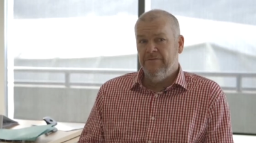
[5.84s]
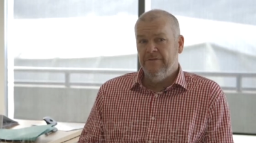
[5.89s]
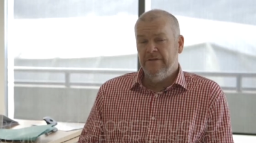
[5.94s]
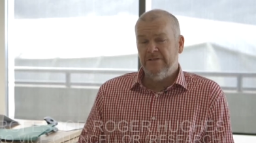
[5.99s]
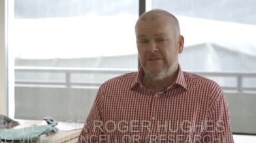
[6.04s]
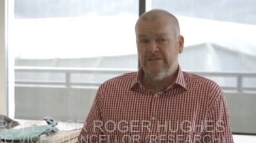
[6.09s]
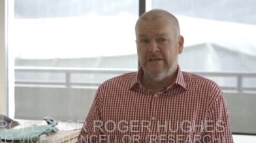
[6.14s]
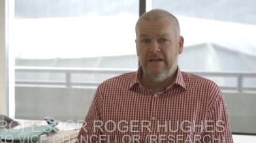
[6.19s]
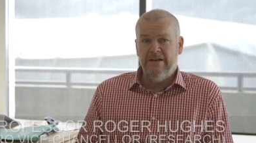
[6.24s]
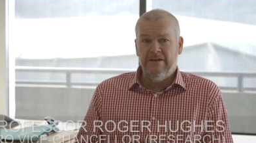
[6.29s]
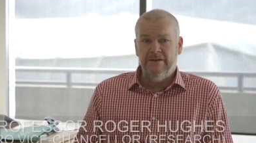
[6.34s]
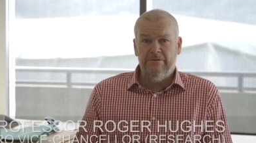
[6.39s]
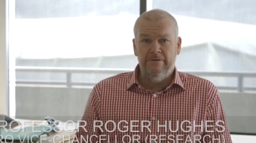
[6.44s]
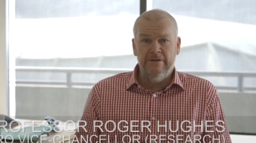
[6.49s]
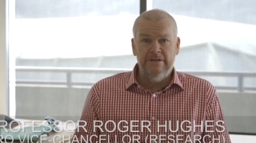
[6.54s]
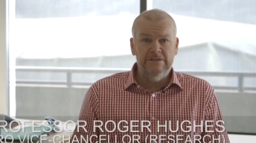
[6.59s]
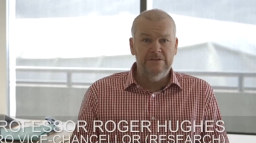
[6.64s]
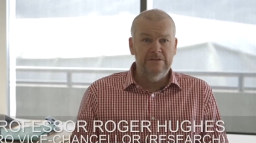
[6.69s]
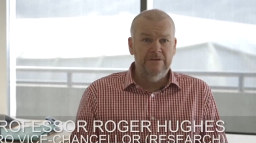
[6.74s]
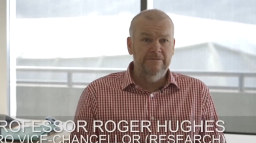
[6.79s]
This centre
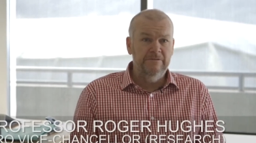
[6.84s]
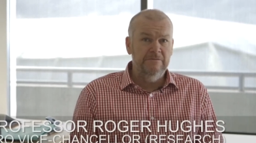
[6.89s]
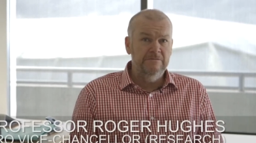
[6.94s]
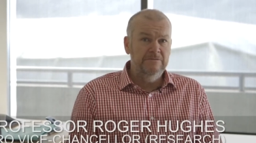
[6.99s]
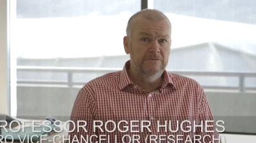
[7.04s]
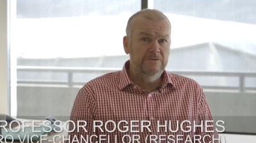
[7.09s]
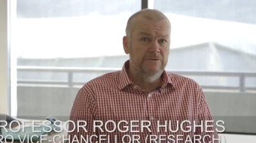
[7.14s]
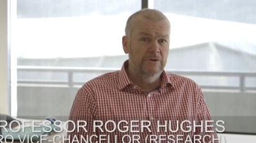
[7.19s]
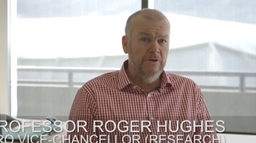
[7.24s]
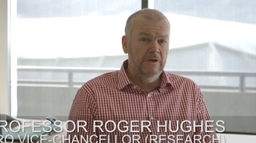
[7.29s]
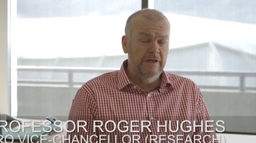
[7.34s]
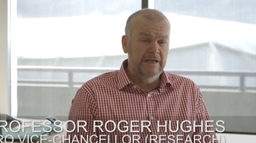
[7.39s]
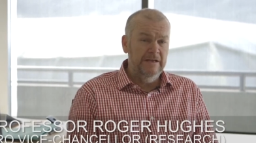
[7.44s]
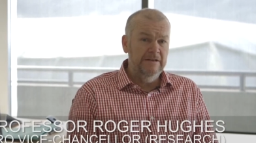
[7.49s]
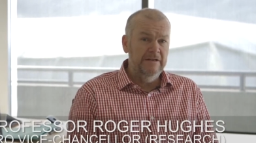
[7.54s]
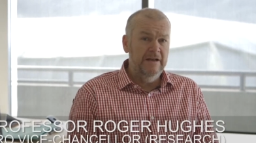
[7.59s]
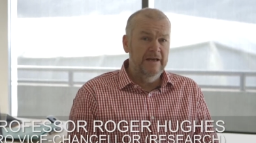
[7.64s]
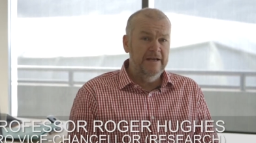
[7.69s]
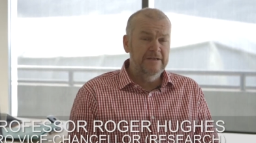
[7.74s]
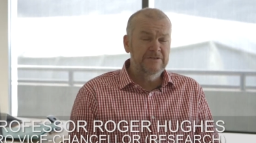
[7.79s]
is of truly
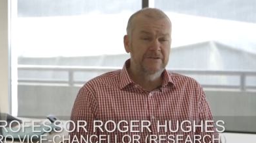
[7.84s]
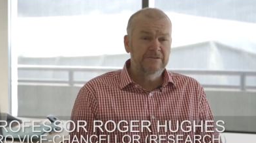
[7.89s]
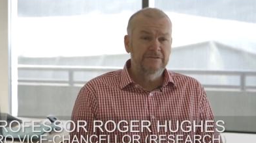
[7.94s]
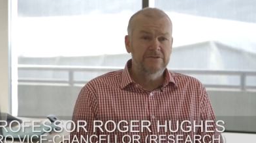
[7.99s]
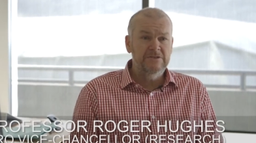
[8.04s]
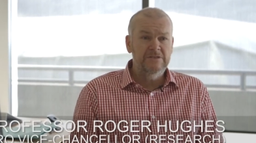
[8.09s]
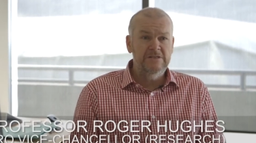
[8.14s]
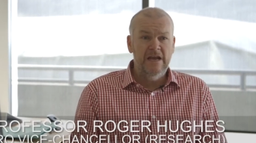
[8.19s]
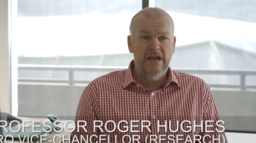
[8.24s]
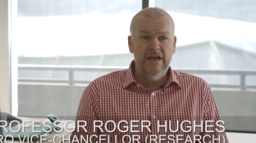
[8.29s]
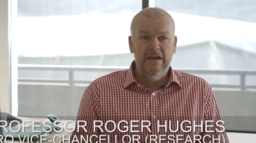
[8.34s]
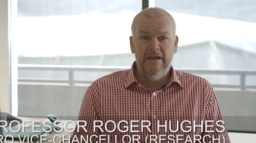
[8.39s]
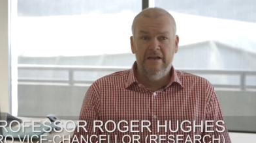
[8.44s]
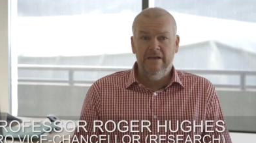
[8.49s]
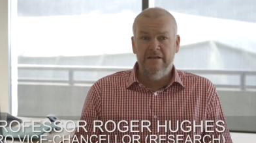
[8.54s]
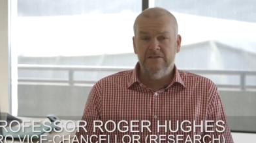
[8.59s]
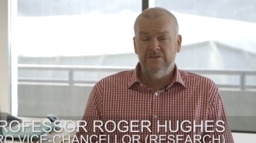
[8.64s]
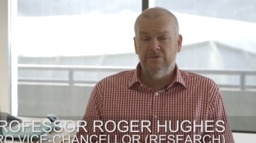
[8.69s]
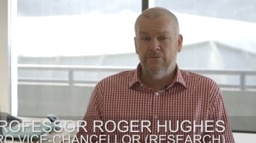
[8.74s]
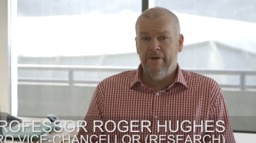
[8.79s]
international
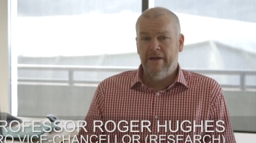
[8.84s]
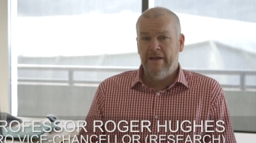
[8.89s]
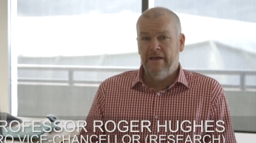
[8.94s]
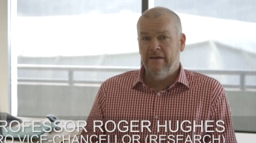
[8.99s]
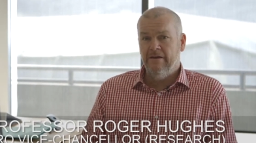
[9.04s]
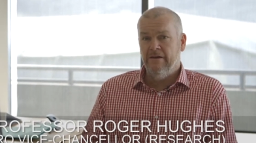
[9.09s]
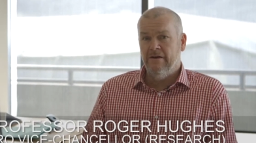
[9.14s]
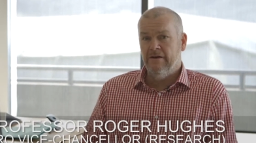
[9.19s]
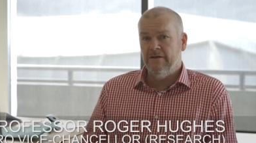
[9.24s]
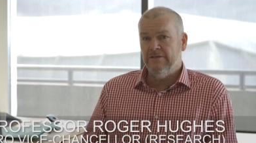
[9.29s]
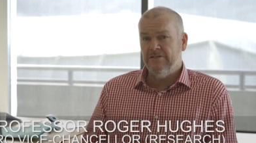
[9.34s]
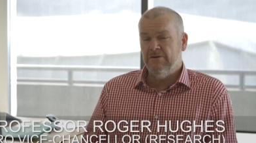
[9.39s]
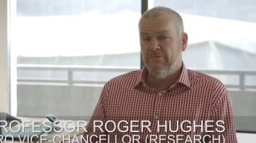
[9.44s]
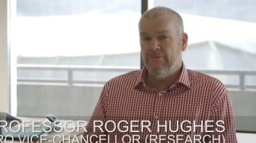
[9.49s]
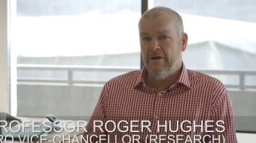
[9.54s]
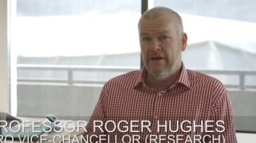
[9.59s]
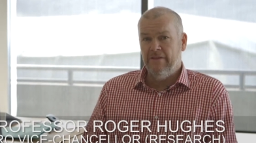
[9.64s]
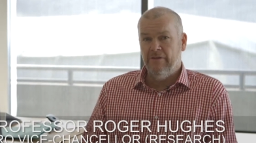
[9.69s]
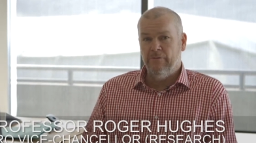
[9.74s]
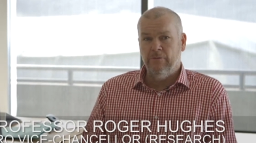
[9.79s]
standing. It's recognised
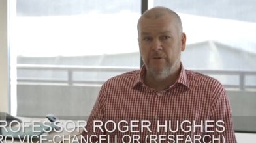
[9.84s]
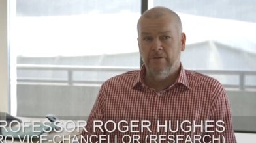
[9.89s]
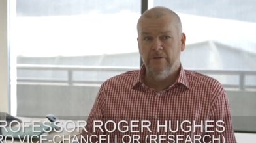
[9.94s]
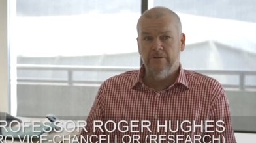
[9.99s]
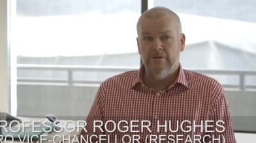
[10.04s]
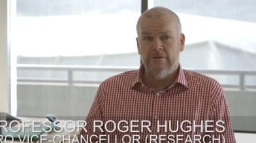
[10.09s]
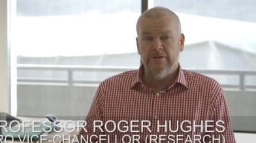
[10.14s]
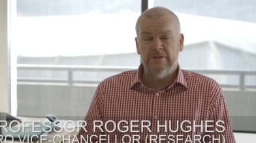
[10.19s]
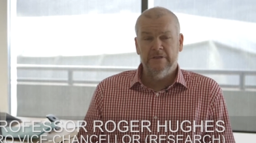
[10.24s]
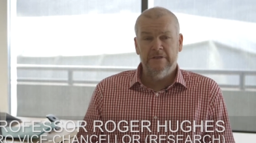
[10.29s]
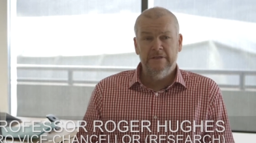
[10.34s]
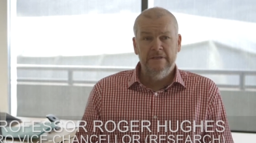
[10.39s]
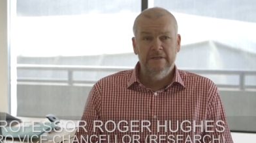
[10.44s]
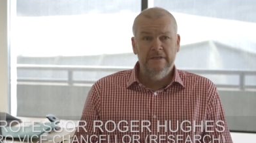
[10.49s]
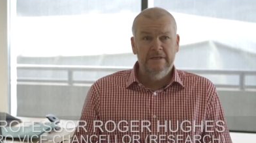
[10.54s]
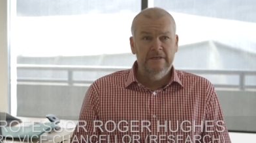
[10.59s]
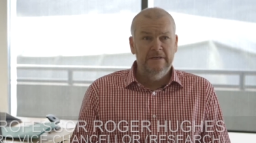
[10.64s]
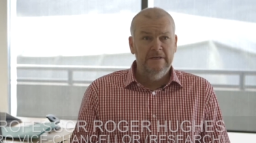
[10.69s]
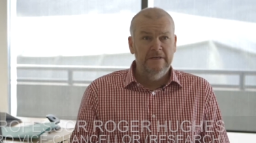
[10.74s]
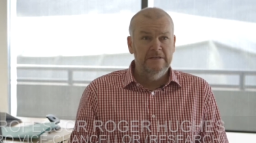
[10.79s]
around the world
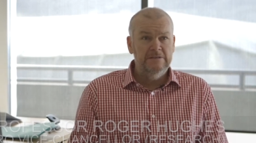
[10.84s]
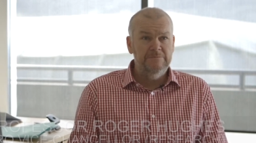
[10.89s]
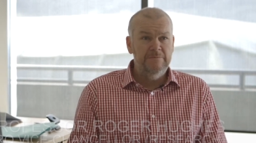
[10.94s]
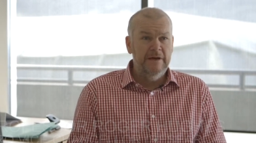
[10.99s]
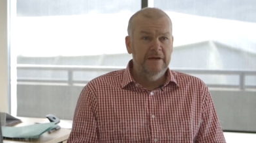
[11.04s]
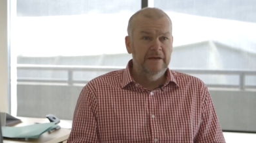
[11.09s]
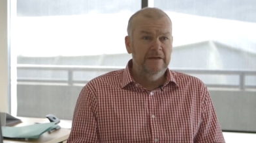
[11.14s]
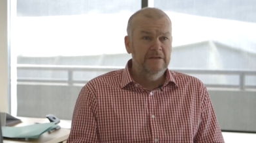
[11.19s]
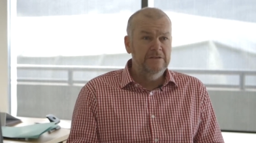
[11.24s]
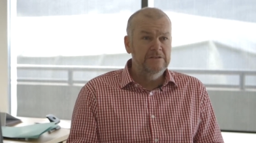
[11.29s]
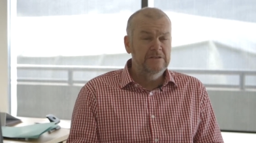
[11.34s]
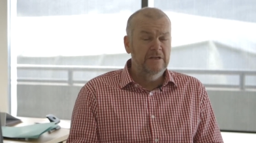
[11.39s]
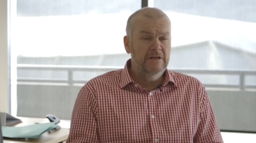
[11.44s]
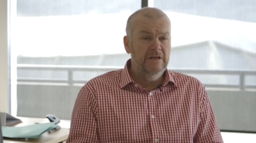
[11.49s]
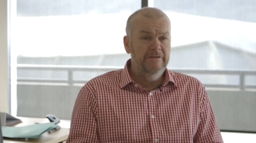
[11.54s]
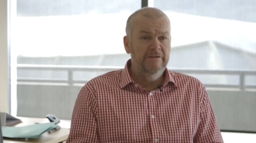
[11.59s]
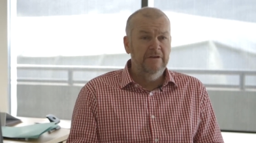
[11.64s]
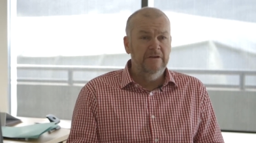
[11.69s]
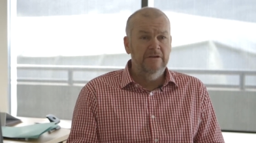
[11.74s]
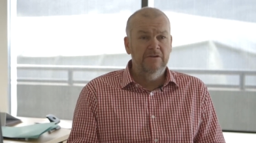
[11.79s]
as making
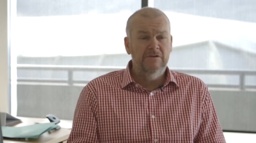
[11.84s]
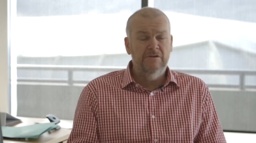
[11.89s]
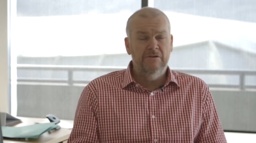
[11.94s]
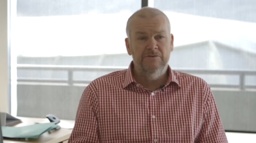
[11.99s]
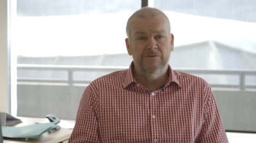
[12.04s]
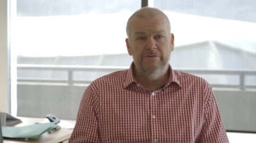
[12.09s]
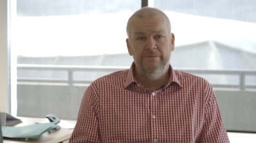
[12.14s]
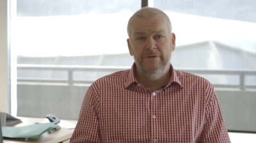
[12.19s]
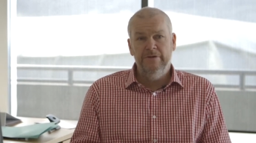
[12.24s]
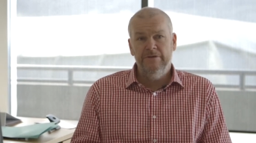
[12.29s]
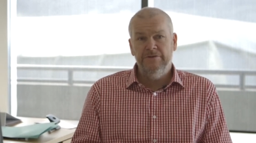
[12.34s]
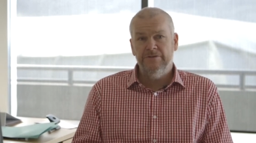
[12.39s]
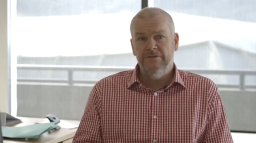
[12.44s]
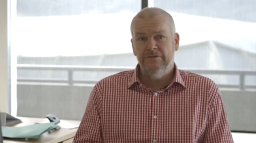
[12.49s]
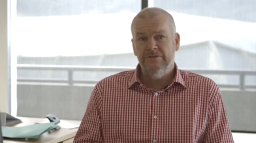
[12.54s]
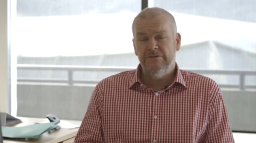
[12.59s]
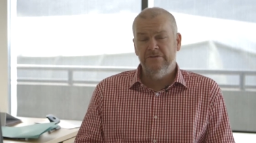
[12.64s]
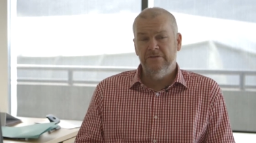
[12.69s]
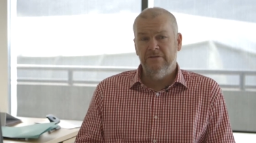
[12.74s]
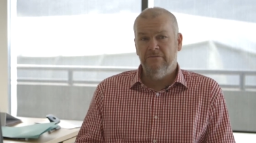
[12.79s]
significant
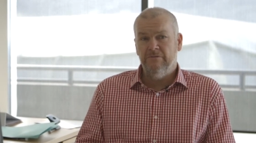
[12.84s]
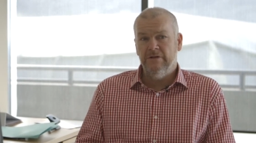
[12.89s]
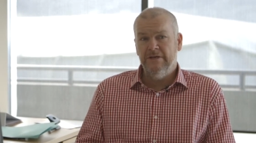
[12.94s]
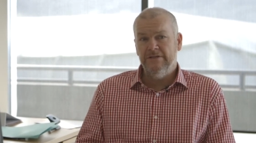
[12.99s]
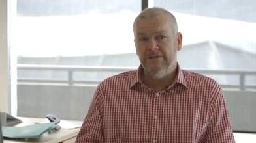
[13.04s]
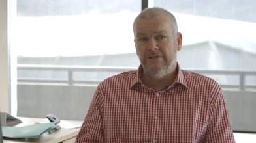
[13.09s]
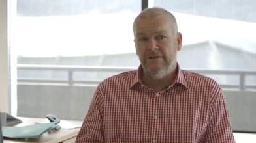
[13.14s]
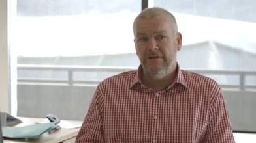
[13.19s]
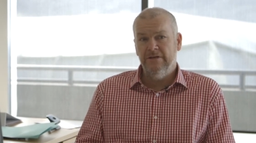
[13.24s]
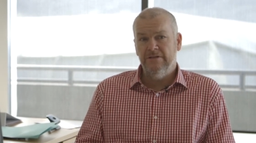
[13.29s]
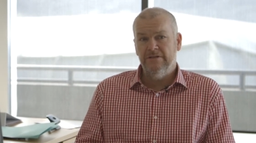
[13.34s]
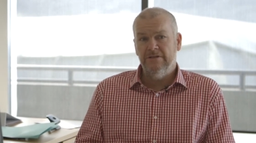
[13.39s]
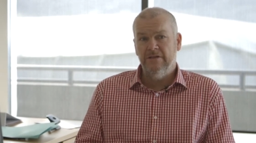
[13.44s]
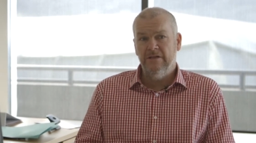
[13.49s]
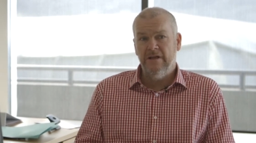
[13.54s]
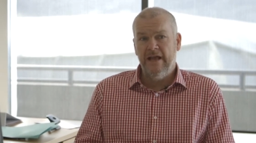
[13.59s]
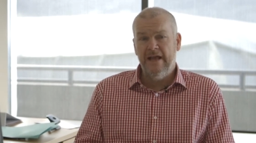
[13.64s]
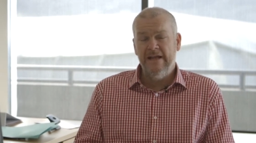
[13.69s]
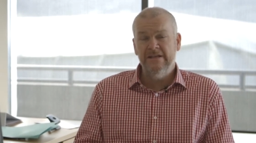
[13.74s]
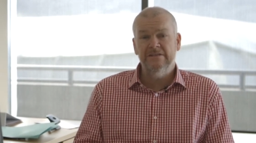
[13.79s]
contributions to research
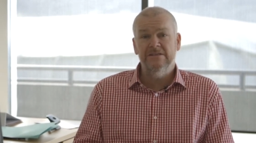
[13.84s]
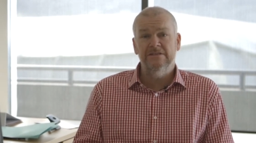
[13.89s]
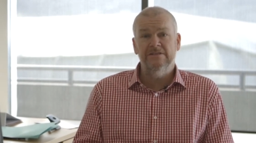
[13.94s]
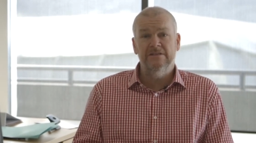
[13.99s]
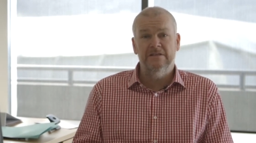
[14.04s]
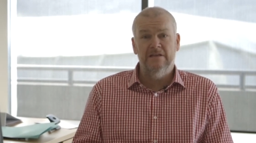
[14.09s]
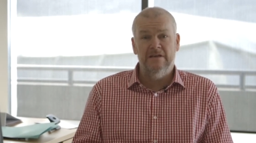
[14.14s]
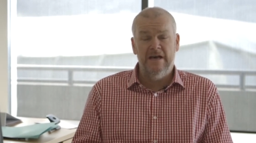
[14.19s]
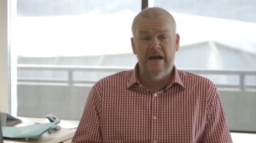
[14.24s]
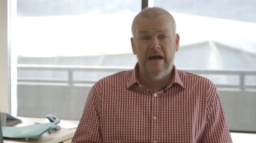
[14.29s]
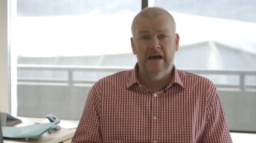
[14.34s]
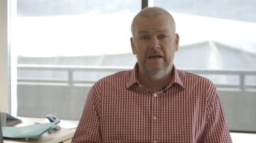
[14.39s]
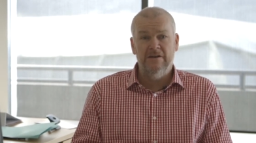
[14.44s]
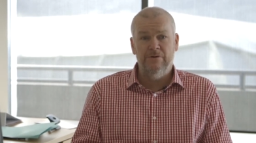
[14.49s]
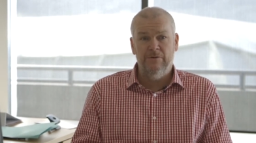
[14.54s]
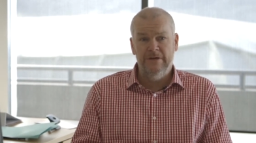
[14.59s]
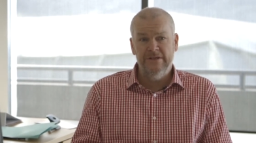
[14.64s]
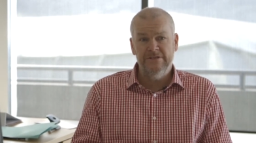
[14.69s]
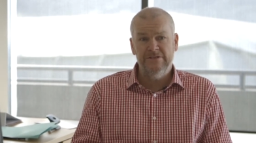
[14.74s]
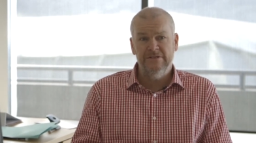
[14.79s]
that answers the
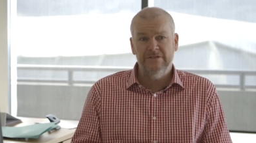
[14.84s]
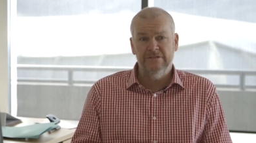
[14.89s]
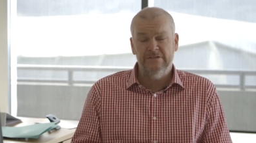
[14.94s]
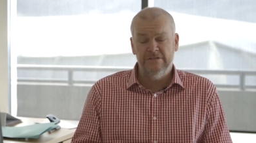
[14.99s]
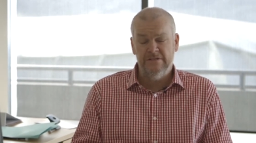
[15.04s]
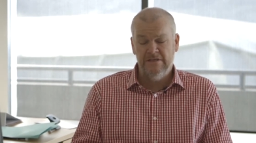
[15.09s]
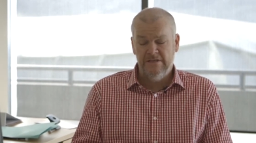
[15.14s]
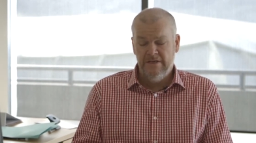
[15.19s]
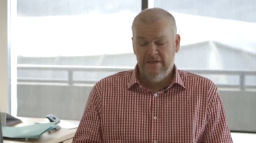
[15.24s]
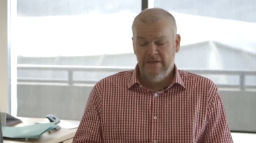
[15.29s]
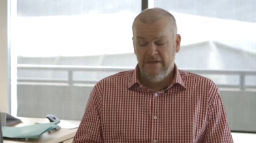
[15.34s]
hard questions